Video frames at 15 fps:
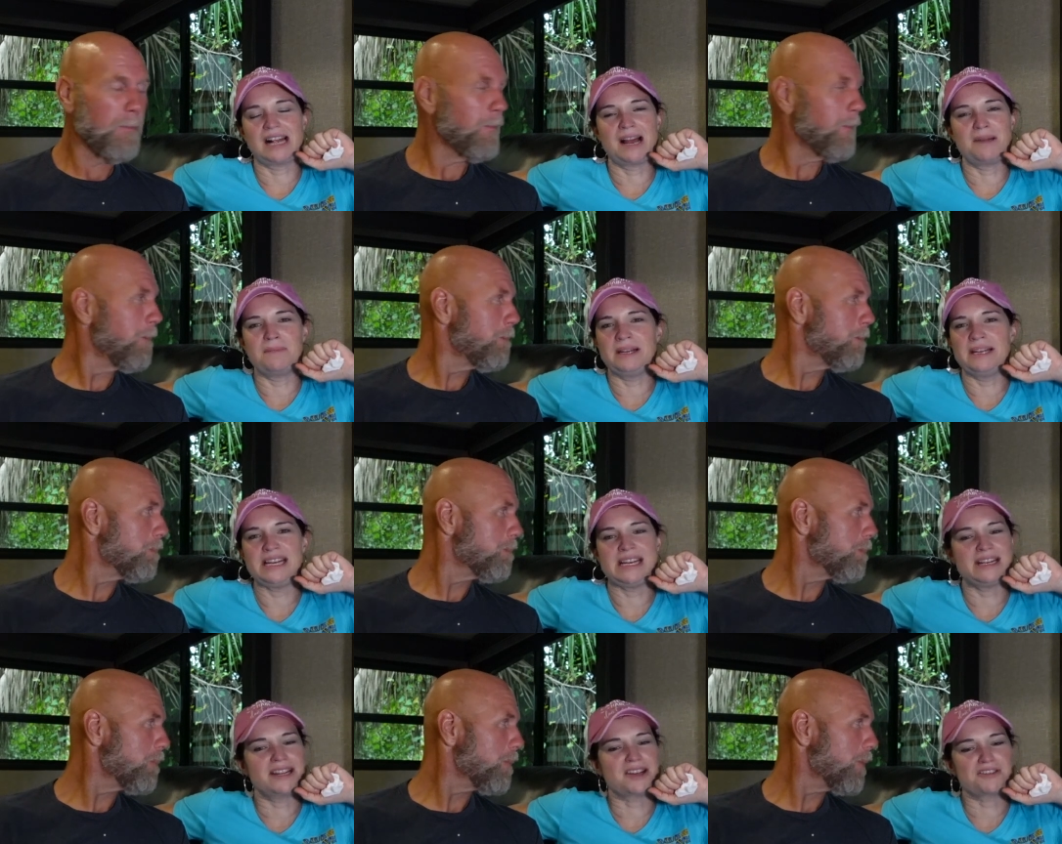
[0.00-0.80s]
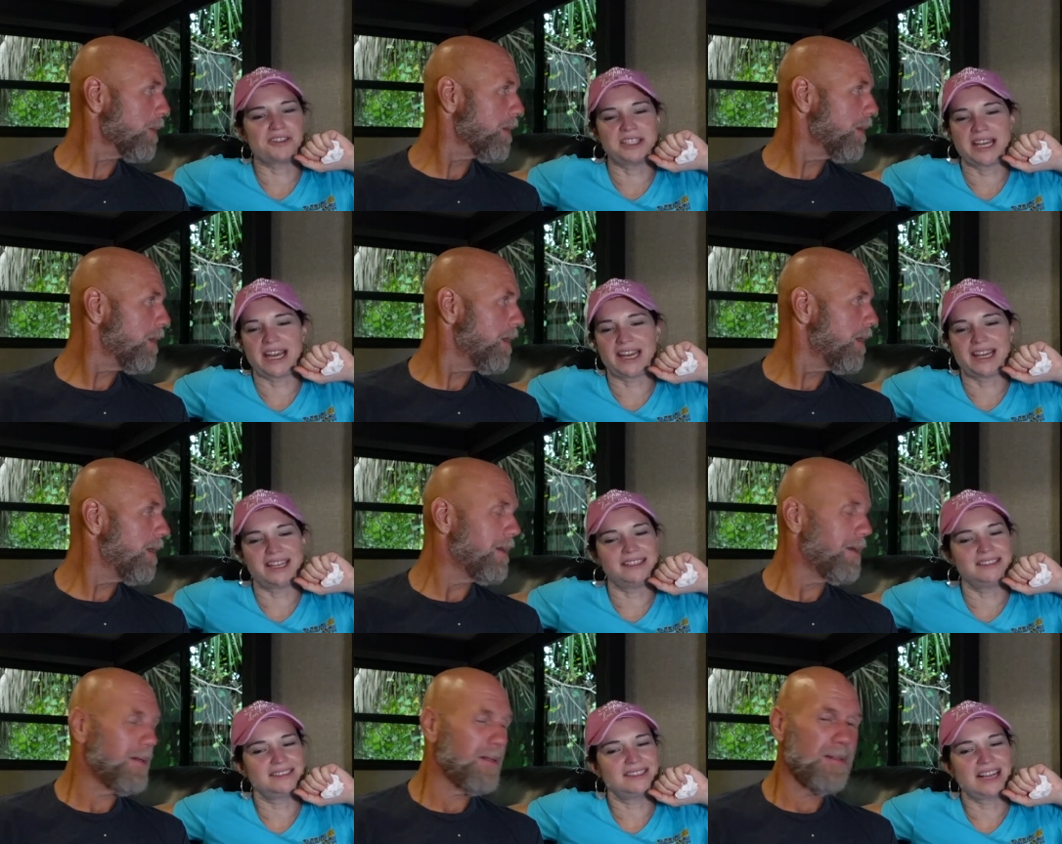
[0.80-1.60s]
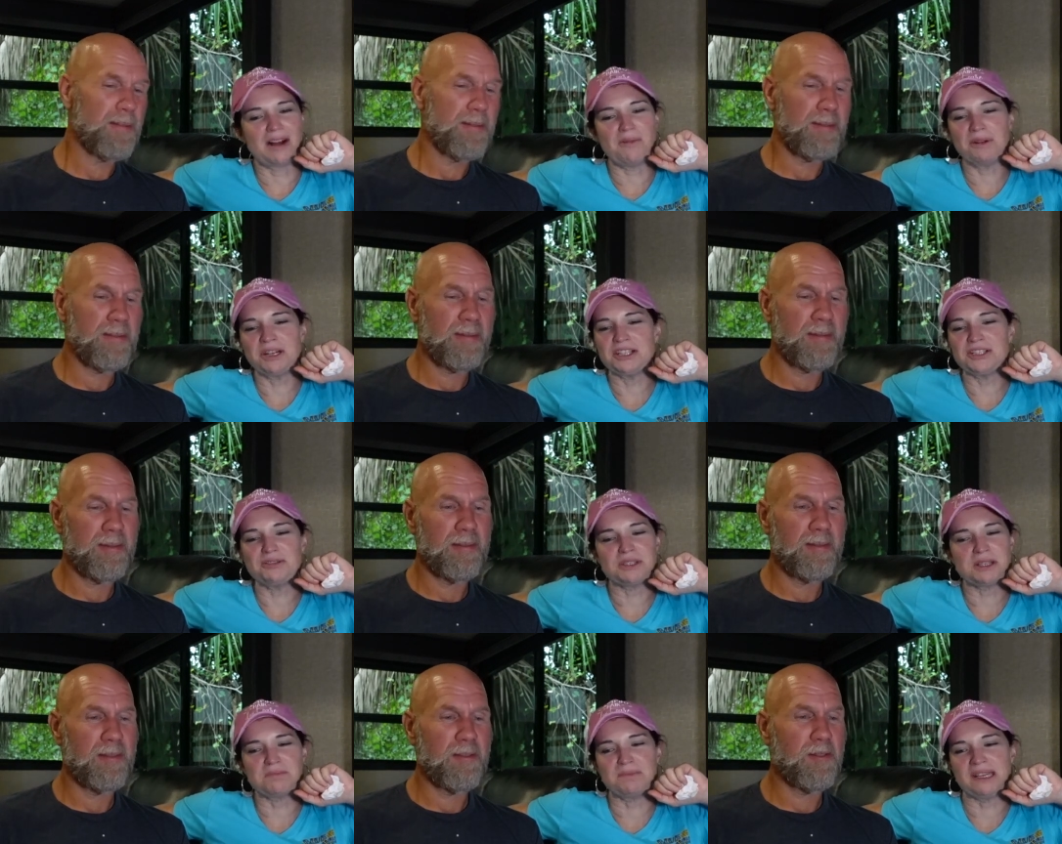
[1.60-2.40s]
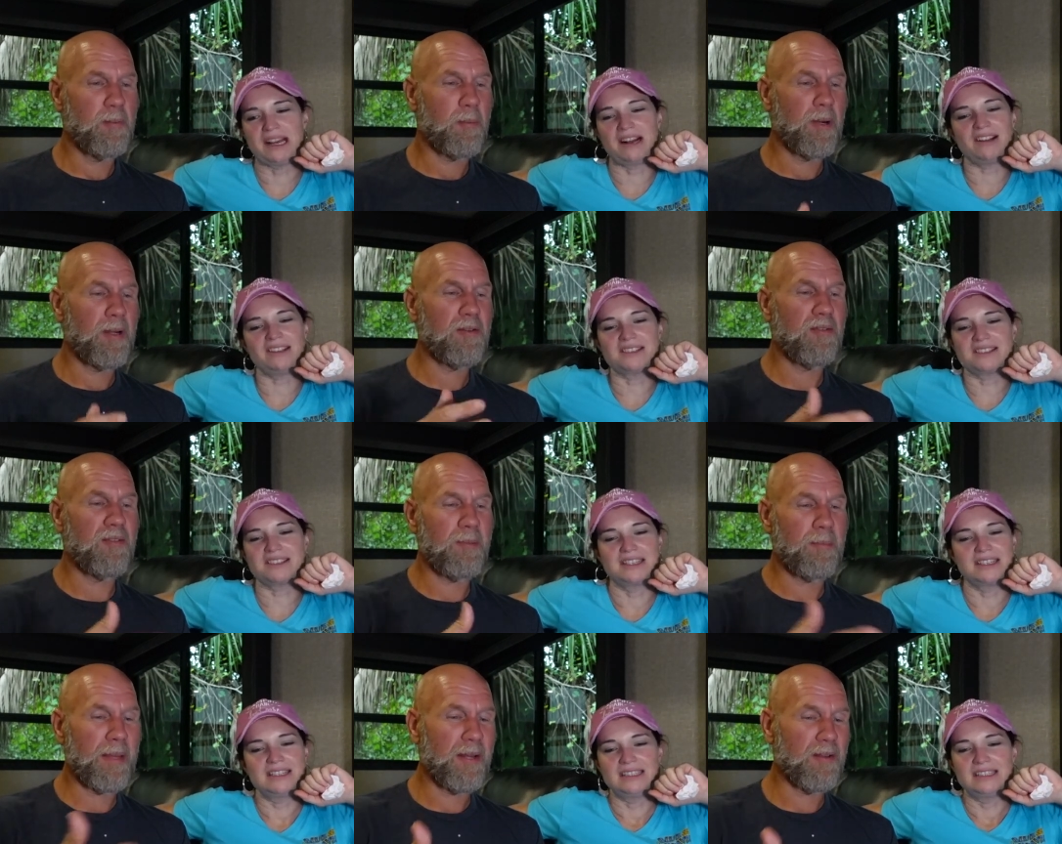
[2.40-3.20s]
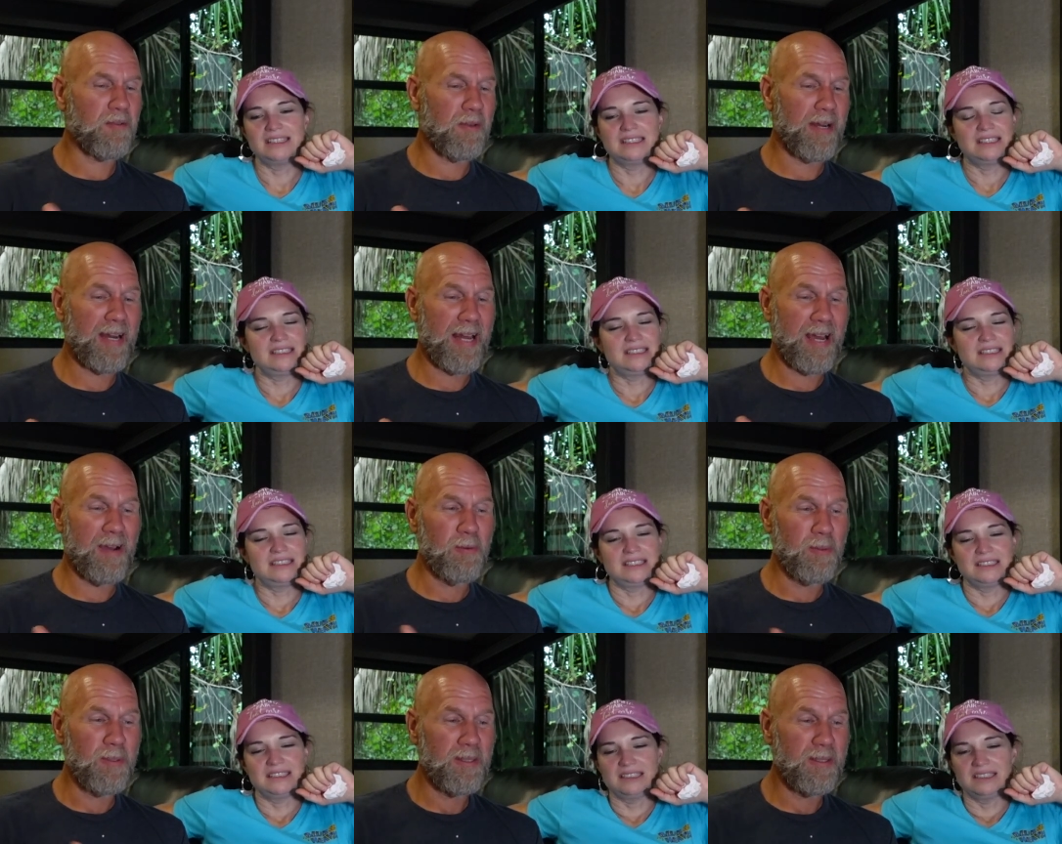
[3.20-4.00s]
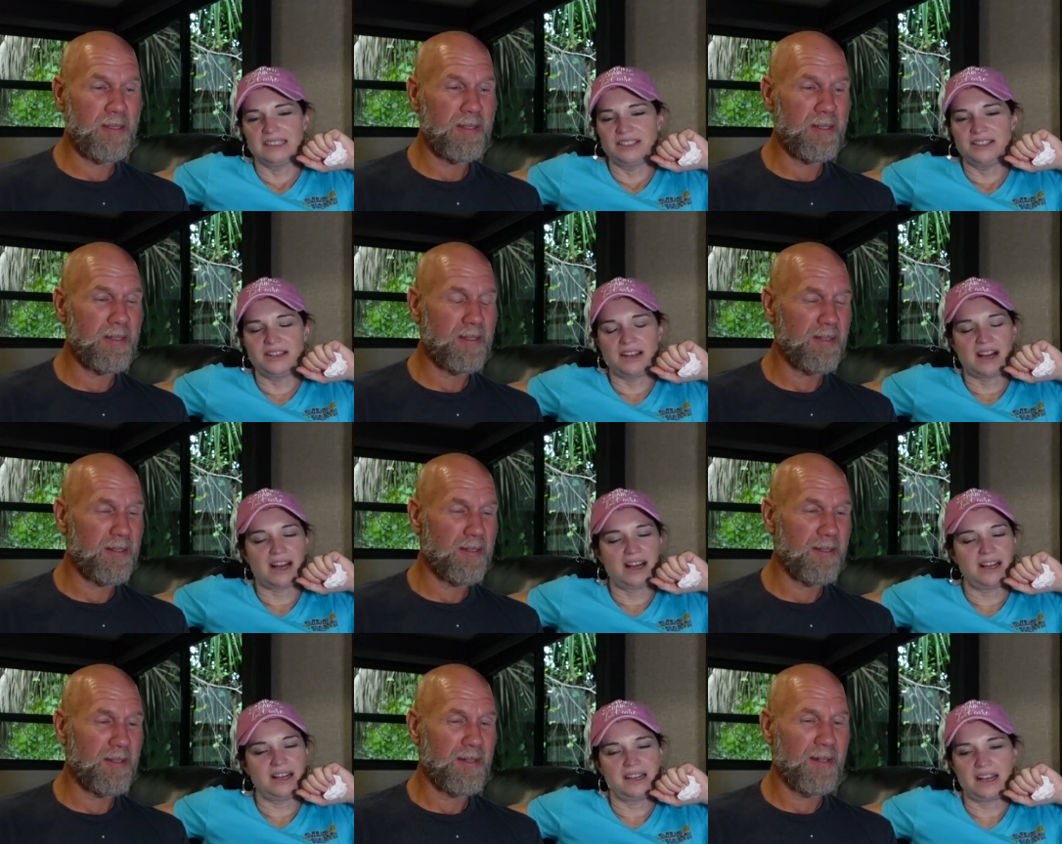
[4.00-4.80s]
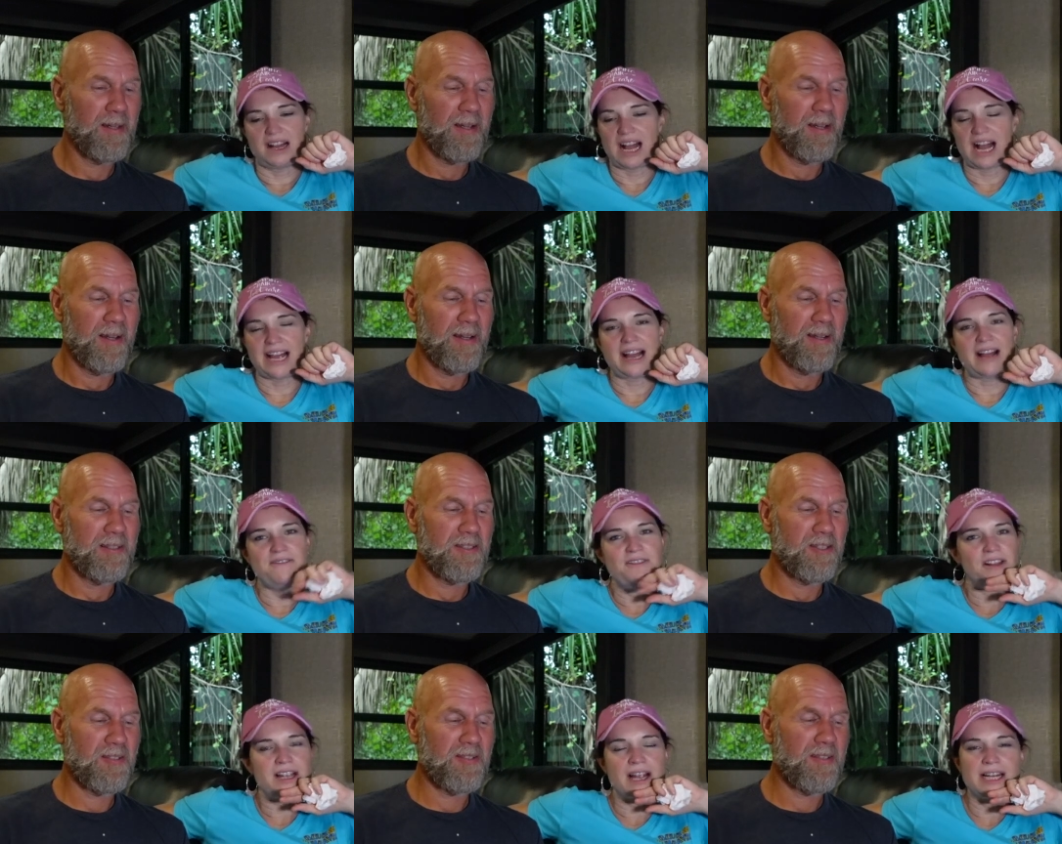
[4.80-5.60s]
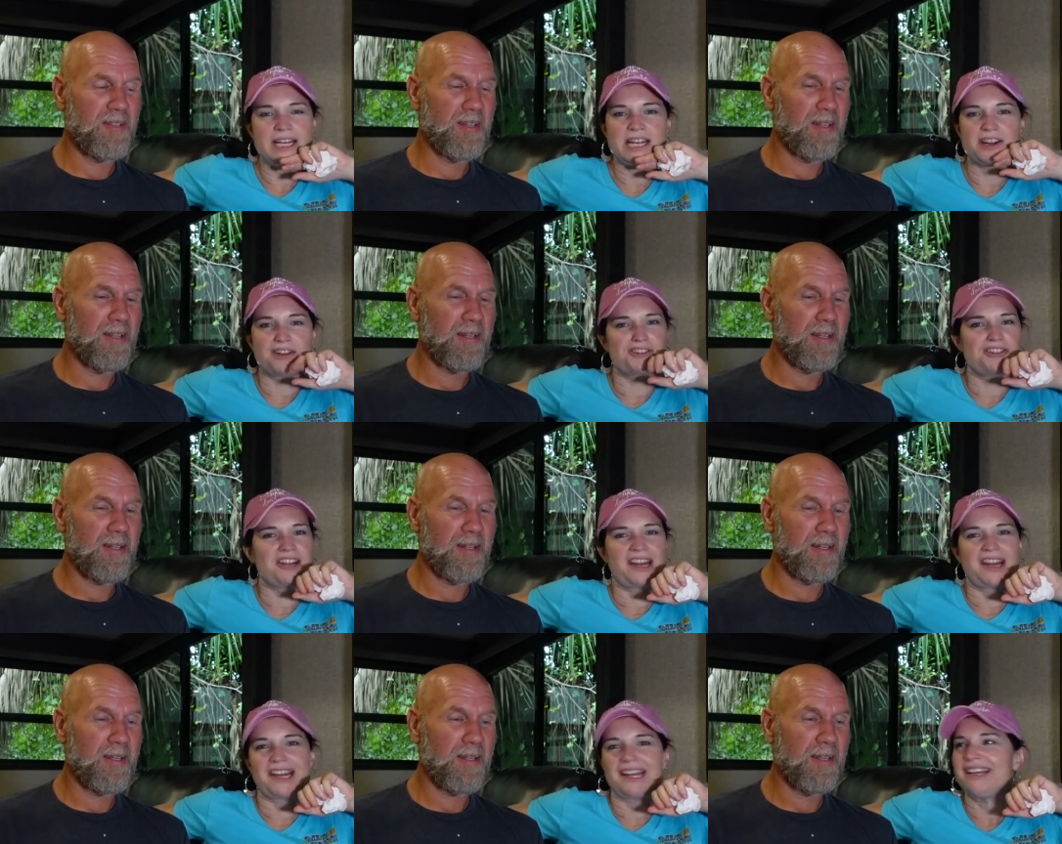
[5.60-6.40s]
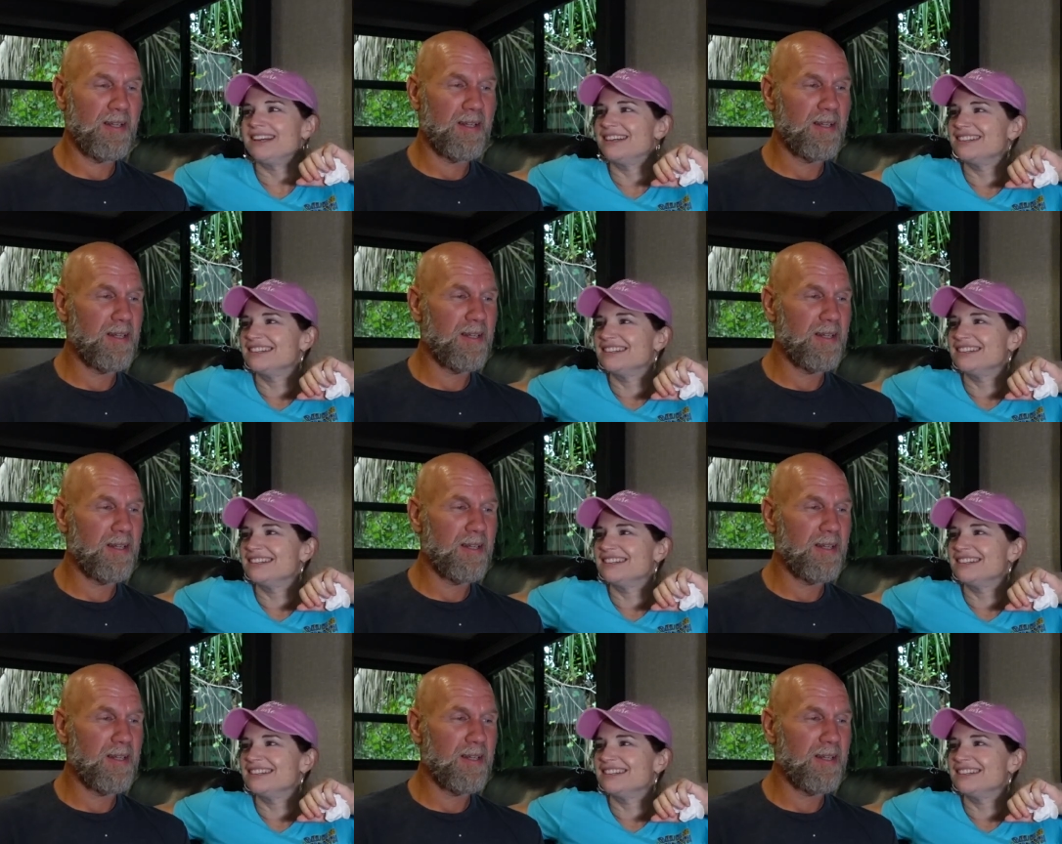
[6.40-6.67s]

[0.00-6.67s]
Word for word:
Speaker 1: I'm going to need another day. I want to do something
Speaker 2: else. You want to do something else right now? I
Speaker 1: feel like I need another day.